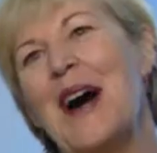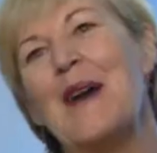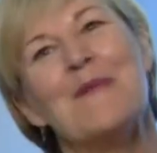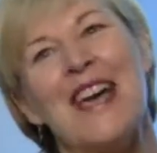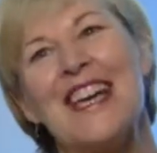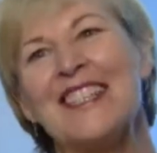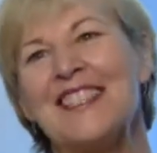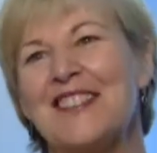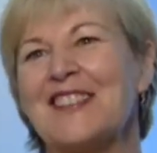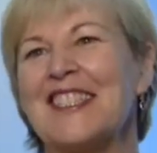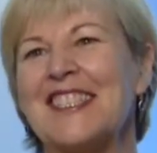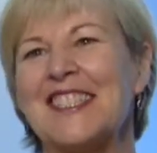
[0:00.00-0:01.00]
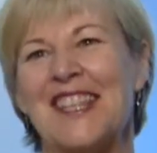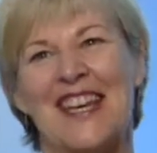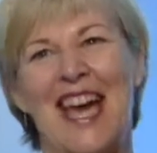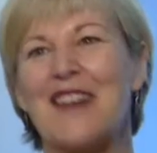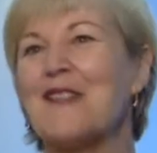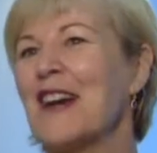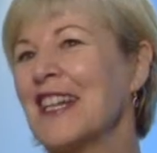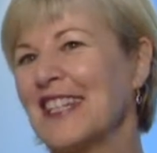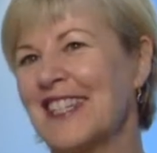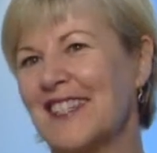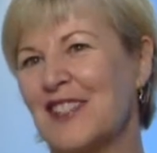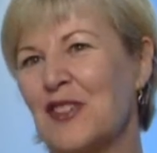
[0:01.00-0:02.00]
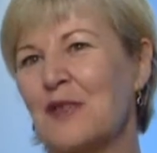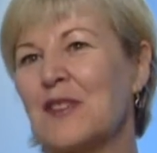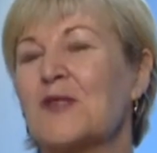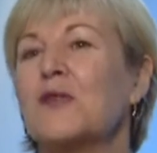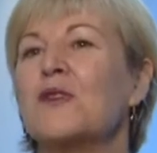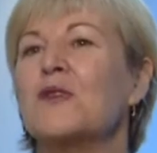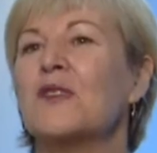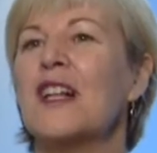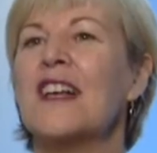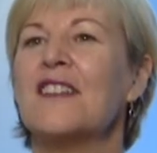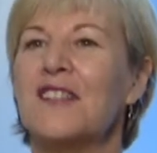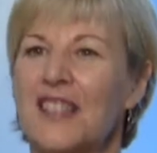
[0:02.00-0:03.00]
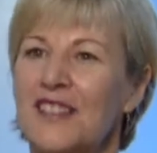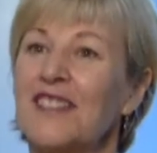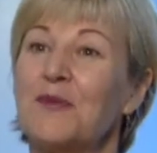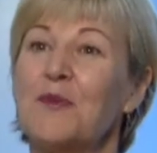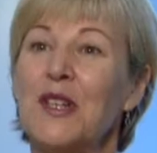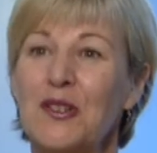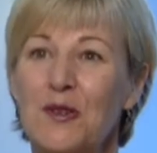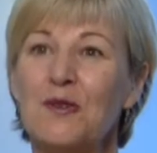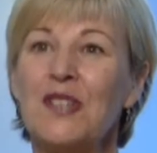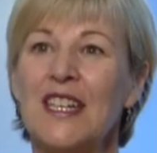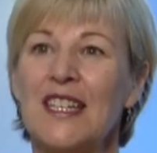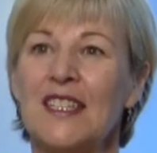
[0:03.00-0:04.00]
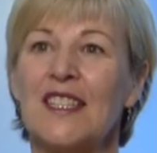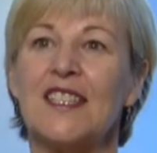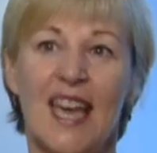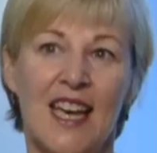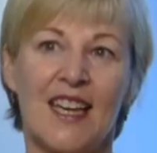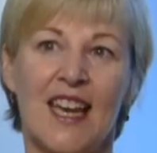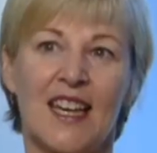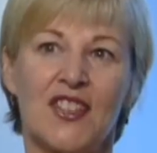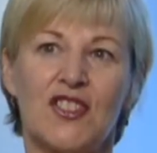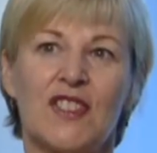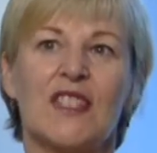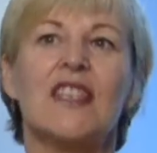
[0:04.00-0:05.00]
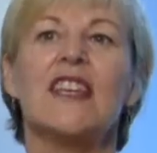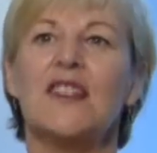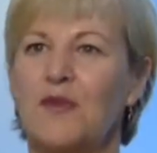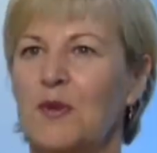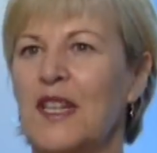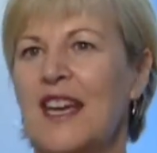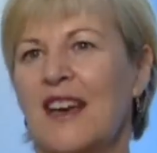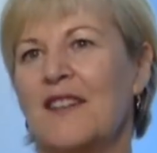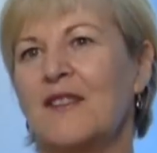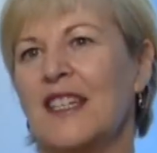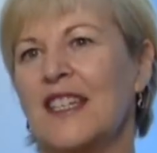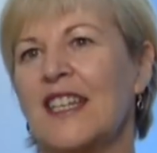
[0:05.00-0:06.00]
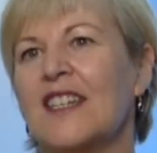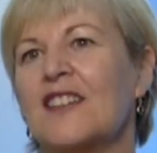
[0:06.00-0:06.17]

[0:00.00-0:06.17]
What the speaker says: Amanda is a great lesson to us all that we all need to take action if we have any